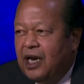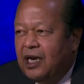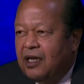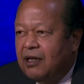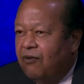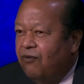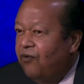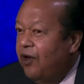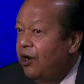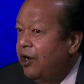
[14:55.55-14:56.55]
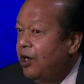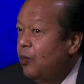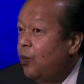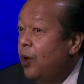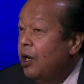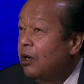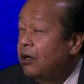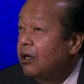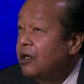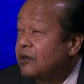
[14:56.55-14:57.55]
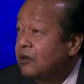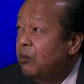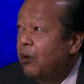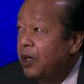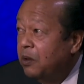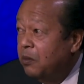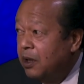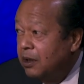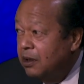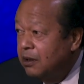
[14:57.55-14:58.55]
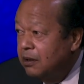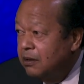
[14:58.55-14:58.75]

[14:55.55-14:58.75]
and it's a very weird disappointment.